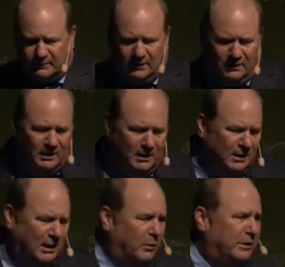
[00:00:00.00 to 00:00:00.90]

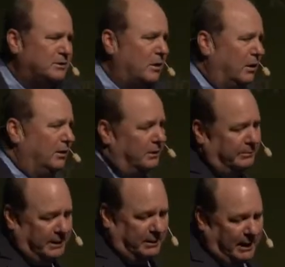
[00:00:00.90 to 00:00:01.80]
I want to talk a little
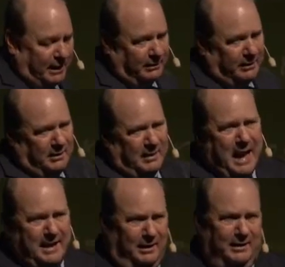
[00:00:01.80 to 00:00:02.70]
bit about
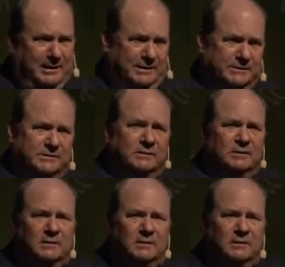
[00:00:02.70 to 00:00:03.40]
analytics.